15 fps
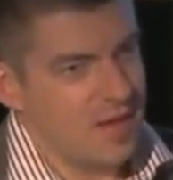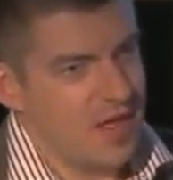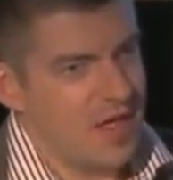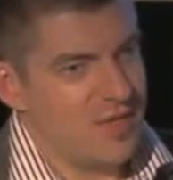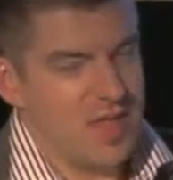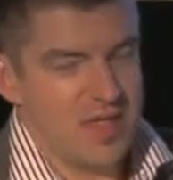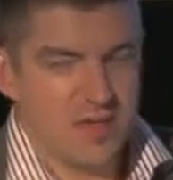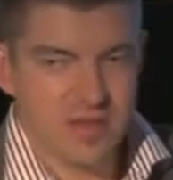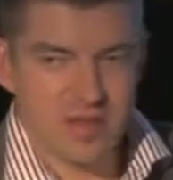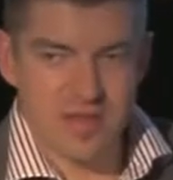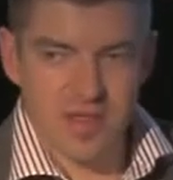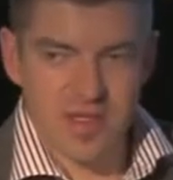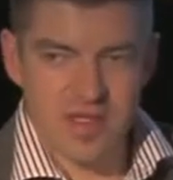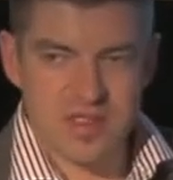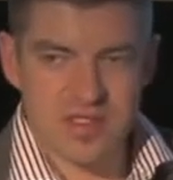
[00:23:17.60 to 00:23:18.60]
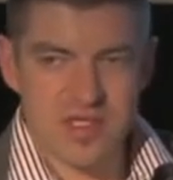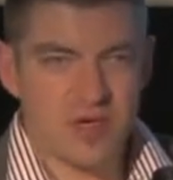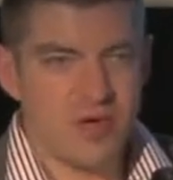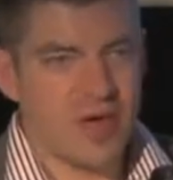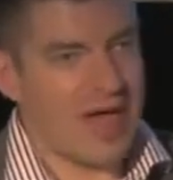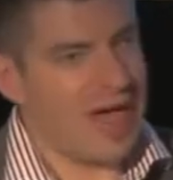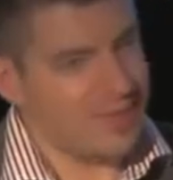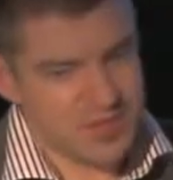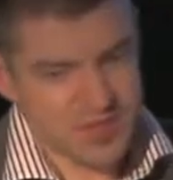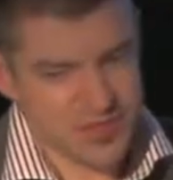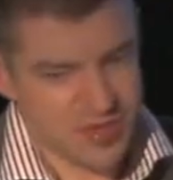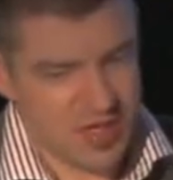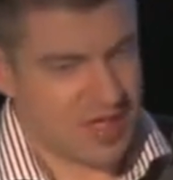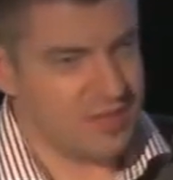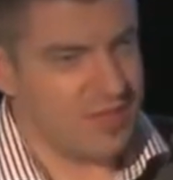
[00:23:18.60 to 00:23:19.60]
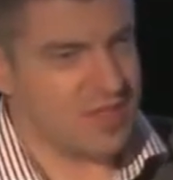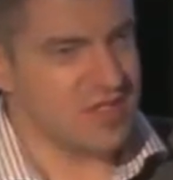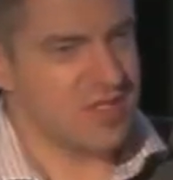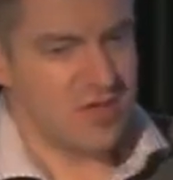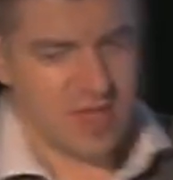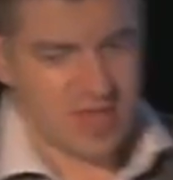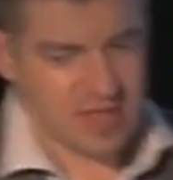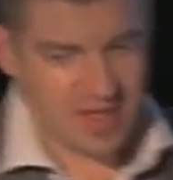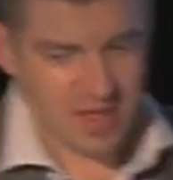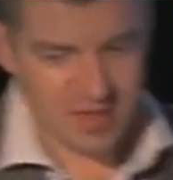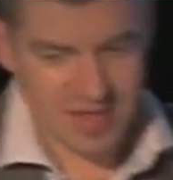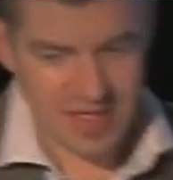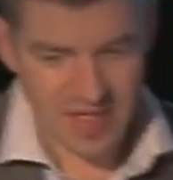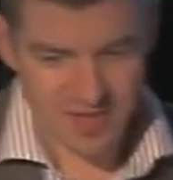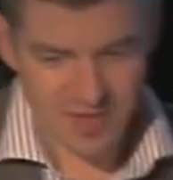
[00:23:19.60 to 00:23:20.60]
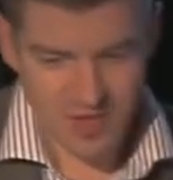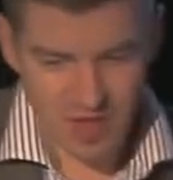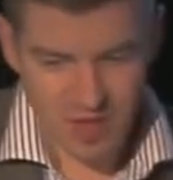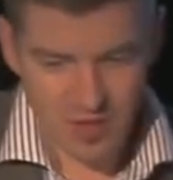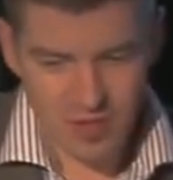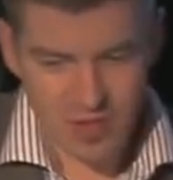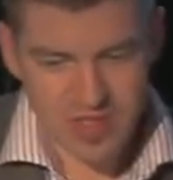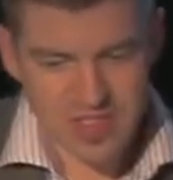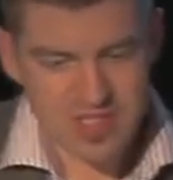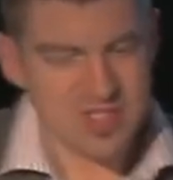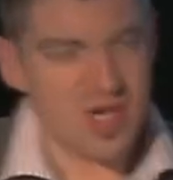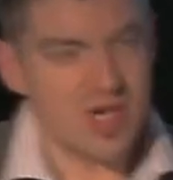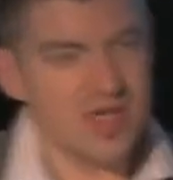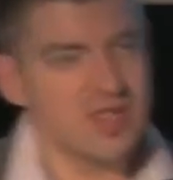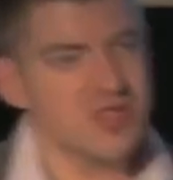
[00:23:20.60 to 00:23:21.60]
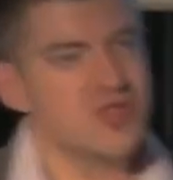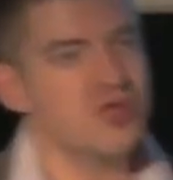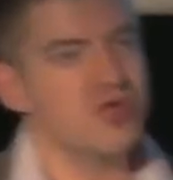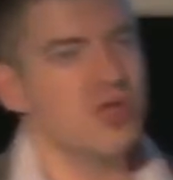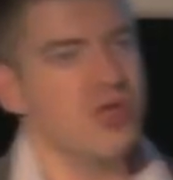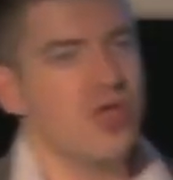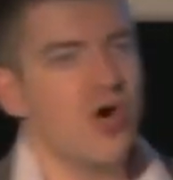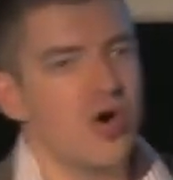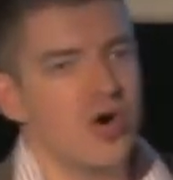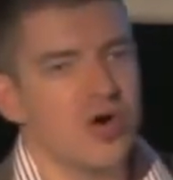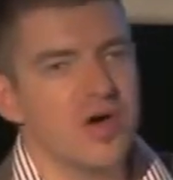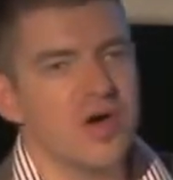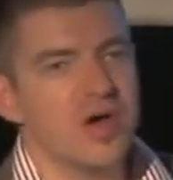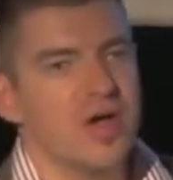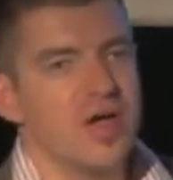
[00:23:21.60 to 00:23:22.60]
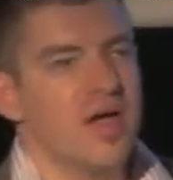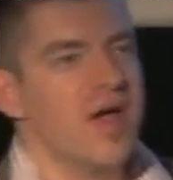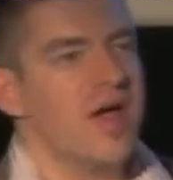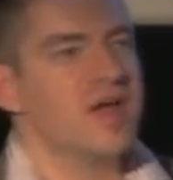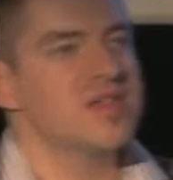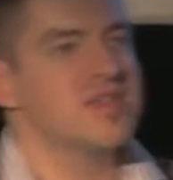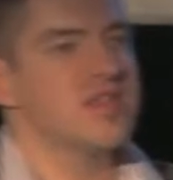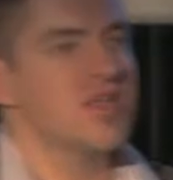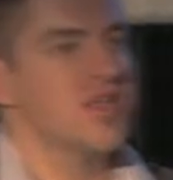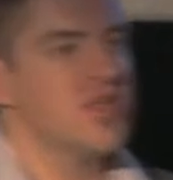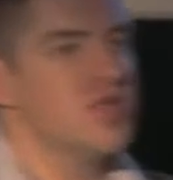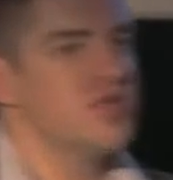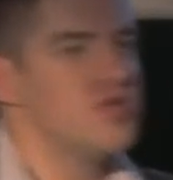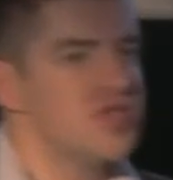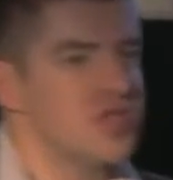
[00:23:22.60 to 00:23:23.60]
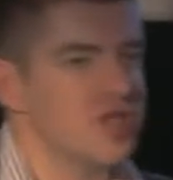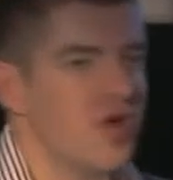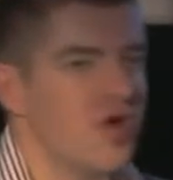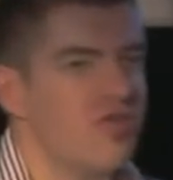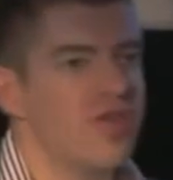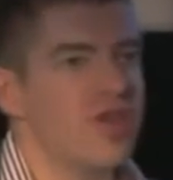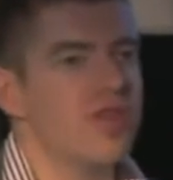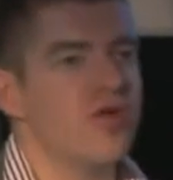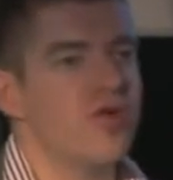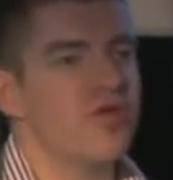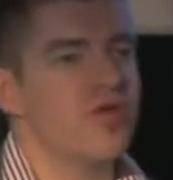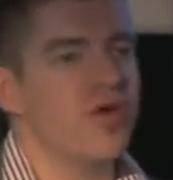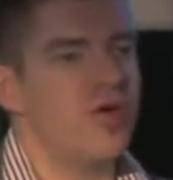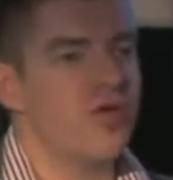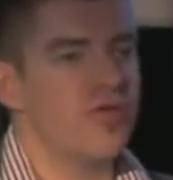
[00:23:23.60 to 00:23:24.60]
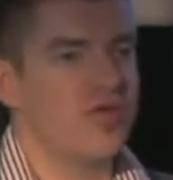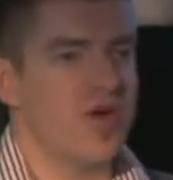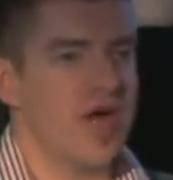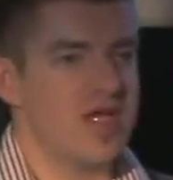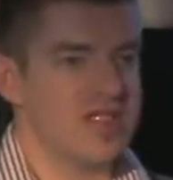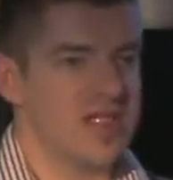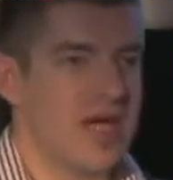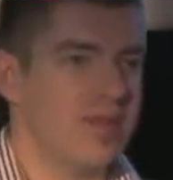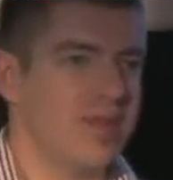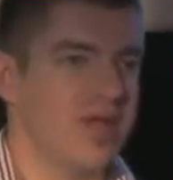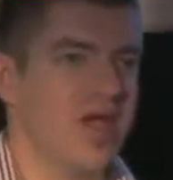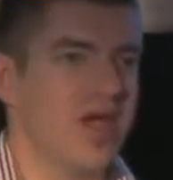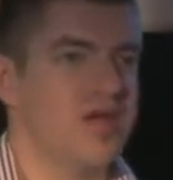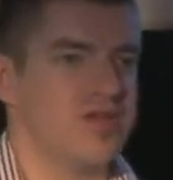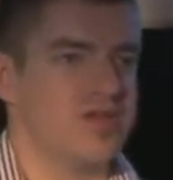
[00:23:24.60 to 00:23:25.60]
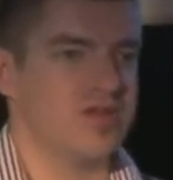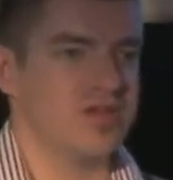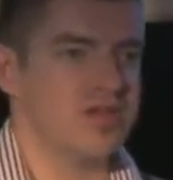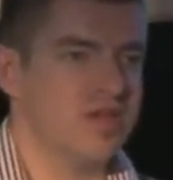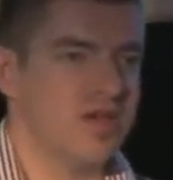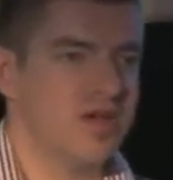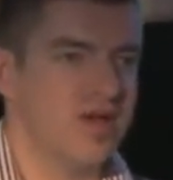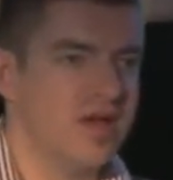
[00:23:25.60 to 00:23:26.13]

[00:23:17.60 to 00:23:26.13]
I mean, it's so abstract but so elegant that we're starting to log execution of a non-authorized applications.